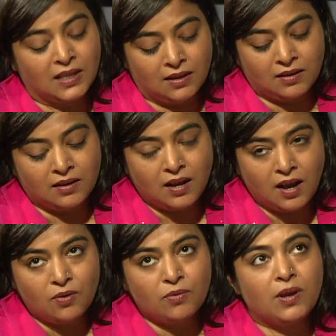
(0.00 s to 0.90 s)

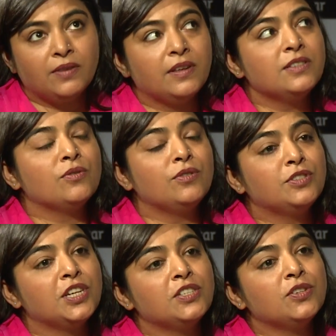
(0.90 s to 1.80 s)
How are things going
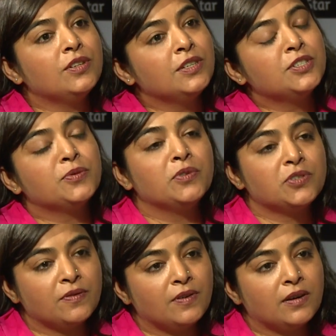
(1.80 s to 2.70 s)
to change on the
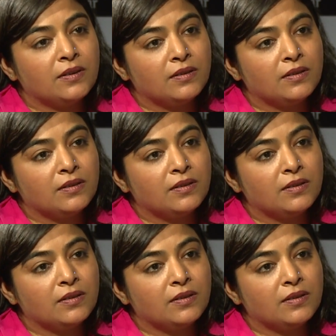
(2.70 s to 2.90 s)
distribution front?